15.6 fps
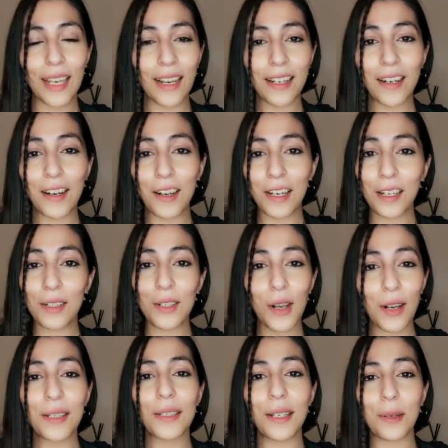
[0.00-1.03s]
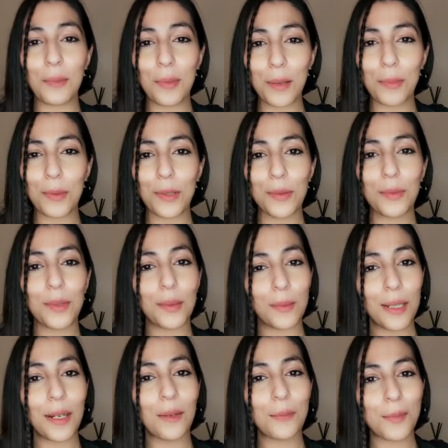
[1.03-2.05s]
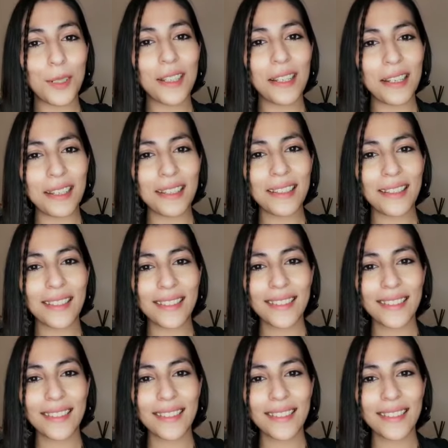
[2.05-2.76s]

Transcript: cutting toxic people would be number 6.